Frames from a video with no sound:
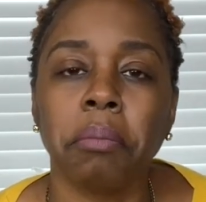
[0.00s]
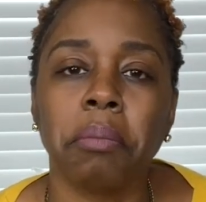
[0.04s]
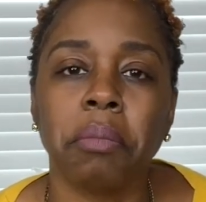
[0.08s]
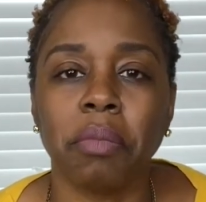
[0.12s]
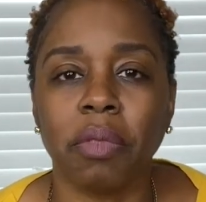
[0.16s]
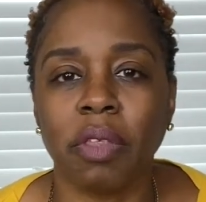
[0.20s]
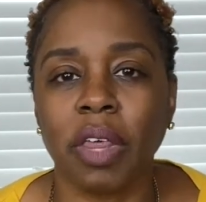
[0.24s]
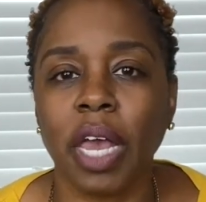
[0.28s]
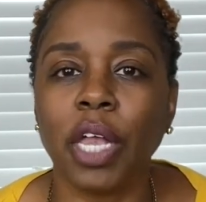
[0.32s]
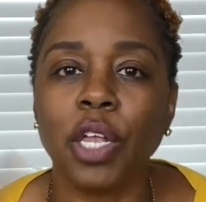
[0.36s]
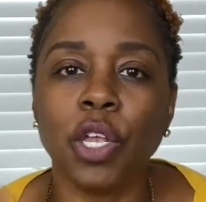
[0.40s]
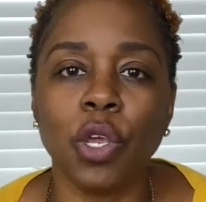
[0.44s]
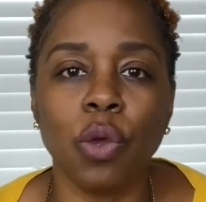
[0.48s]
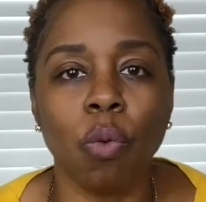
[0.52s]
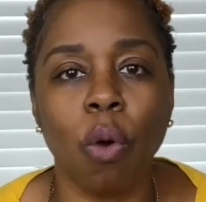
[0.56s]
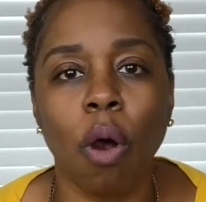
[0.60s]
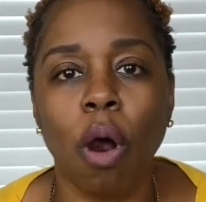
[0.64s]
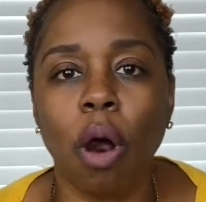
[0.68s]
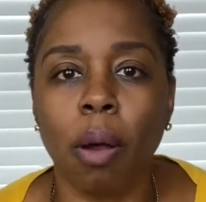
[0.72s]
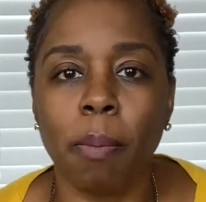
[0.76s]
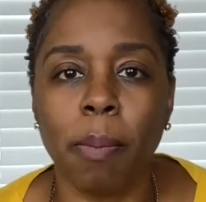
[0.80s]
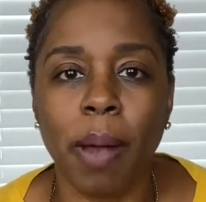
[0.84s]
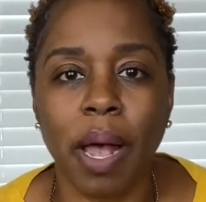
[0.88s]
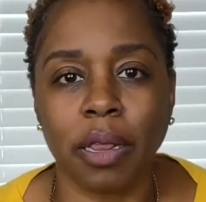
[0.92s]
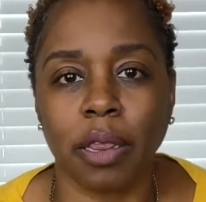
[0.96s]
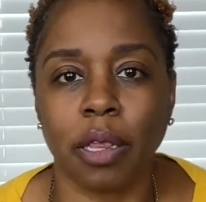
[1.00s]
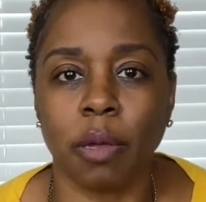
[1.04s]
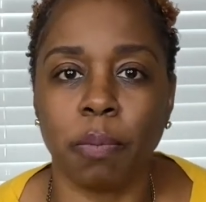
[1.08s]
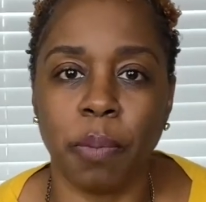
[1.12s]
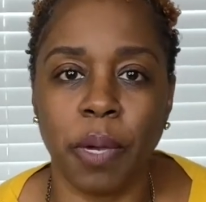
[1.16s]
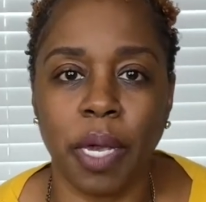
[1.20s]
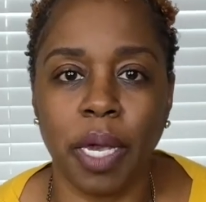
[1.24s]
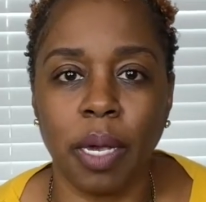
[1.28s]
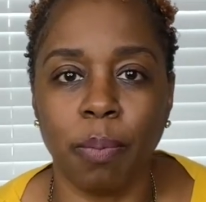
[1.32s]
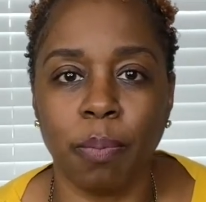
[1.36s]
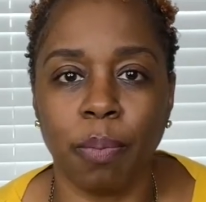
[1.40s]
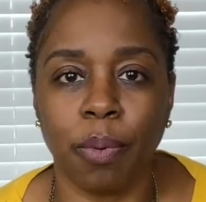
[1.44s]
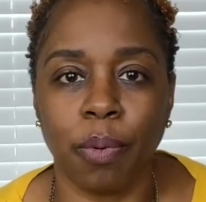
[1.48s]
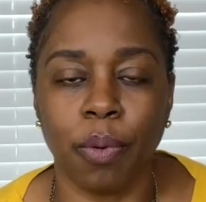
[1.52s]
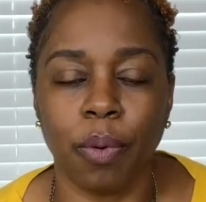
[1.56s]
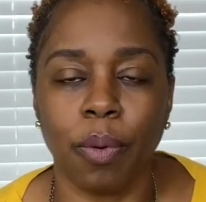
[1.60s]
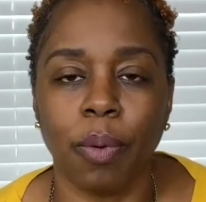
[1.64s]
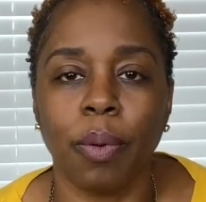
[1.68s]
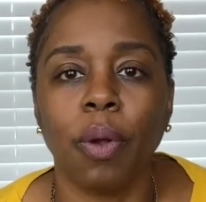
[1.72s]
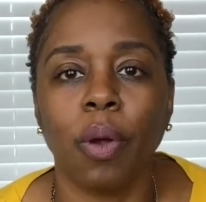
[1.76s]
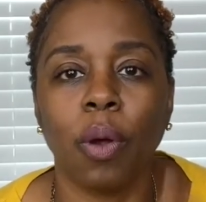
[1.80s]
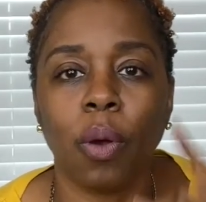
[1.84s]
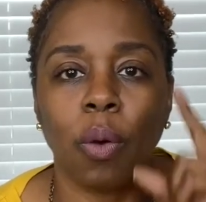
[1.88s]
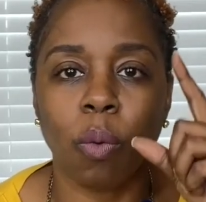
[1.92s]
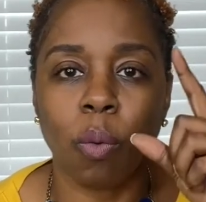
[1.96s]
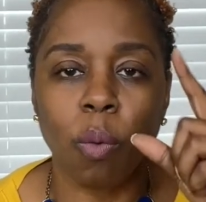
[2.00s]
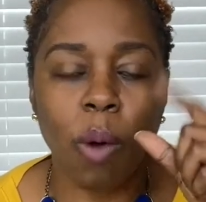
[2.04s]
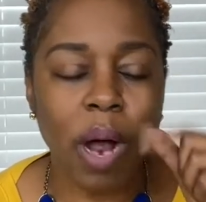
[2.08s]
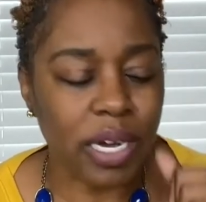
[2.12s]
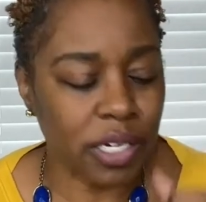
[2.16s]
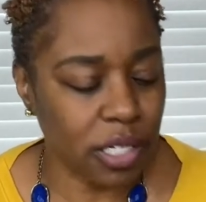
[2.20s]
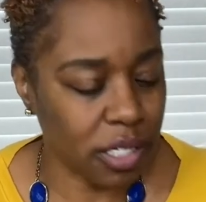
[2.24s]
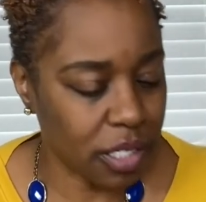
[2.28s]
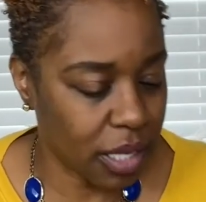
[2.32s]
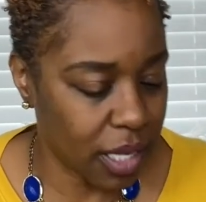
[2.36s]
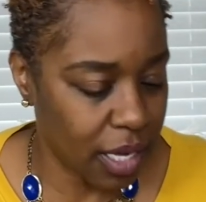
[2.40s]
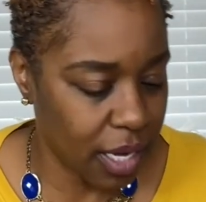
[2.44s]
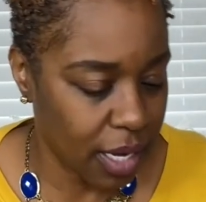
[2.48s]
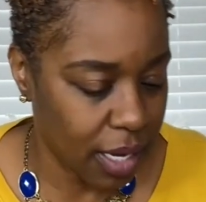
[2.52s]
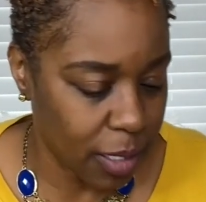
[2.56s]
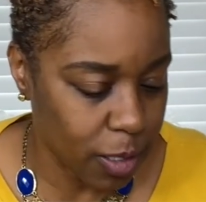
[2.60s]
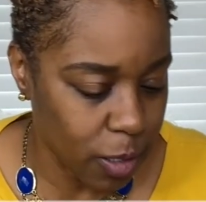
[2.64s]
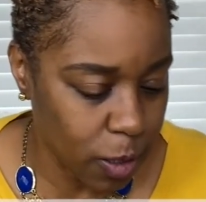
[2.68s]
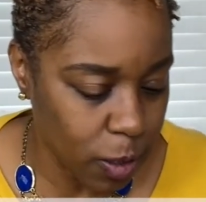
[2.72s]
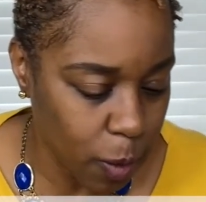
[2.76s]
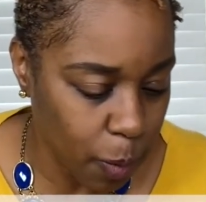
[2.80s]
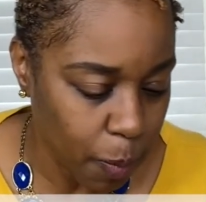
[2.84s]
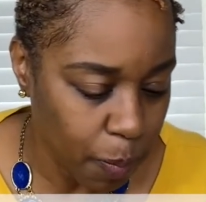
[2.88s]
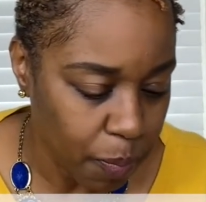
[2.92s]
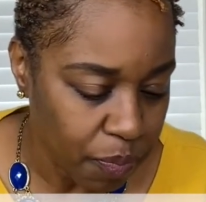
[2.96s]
than you are about the people. Watch this.